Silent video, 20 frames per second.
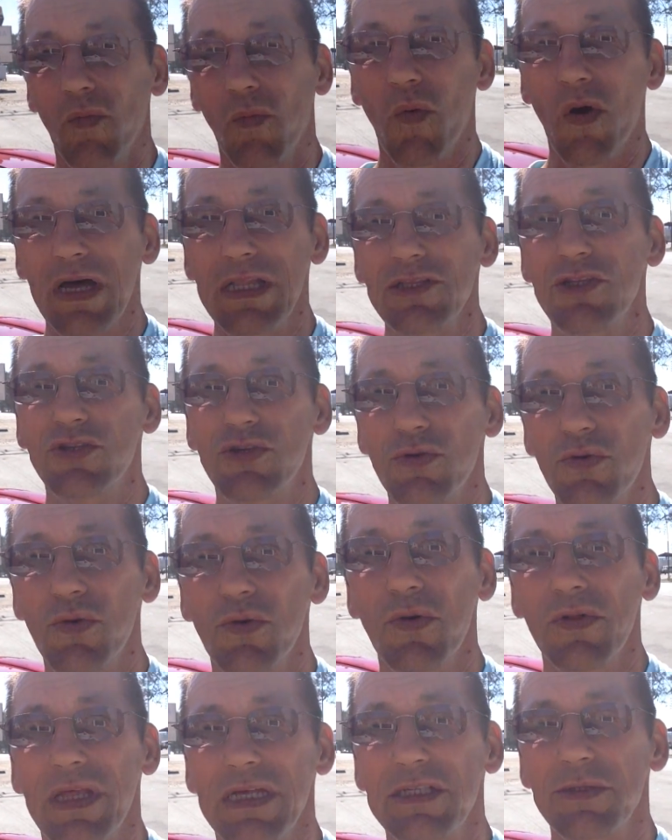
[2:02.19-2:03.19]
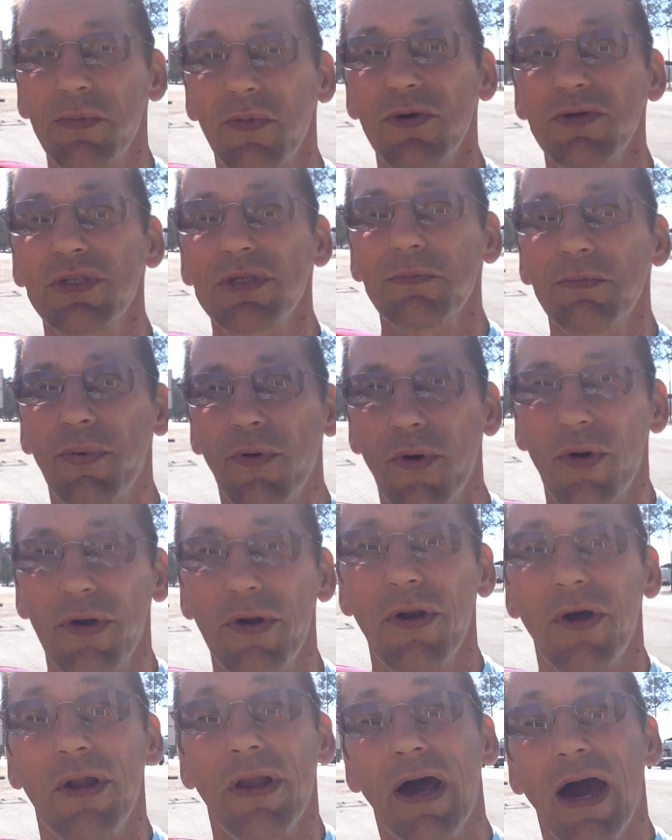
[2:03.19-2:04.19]
one tool that's most
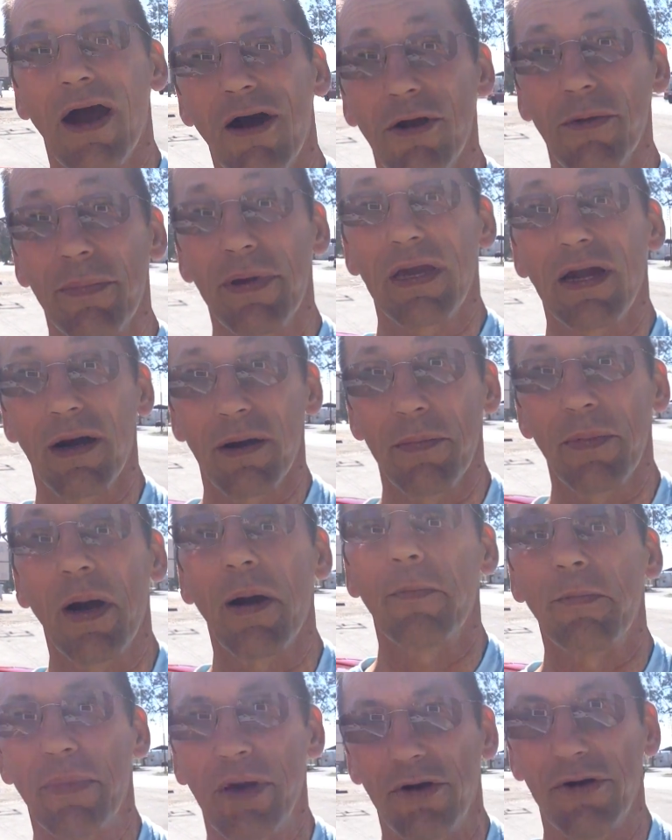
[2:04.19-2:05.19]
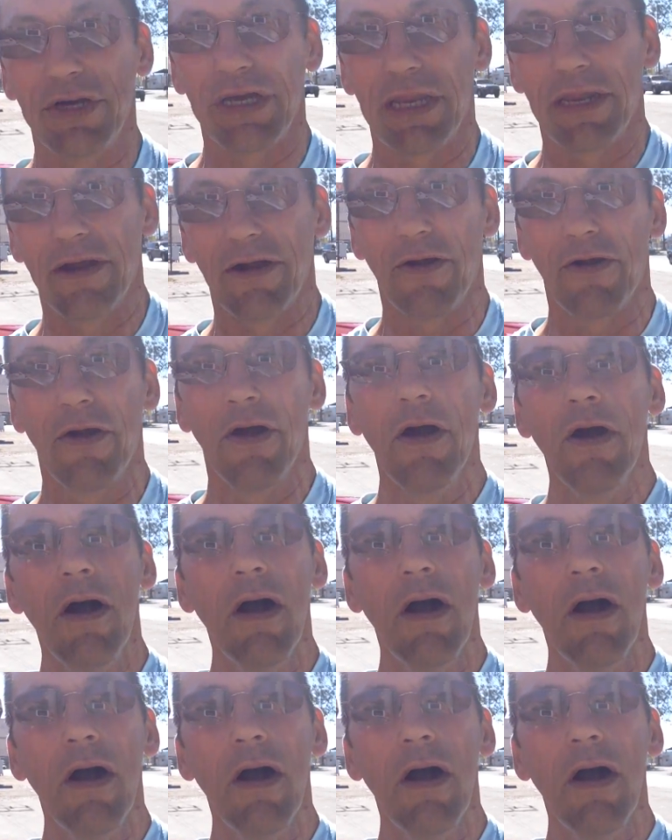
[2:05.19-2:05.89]
important on how to become a millionaire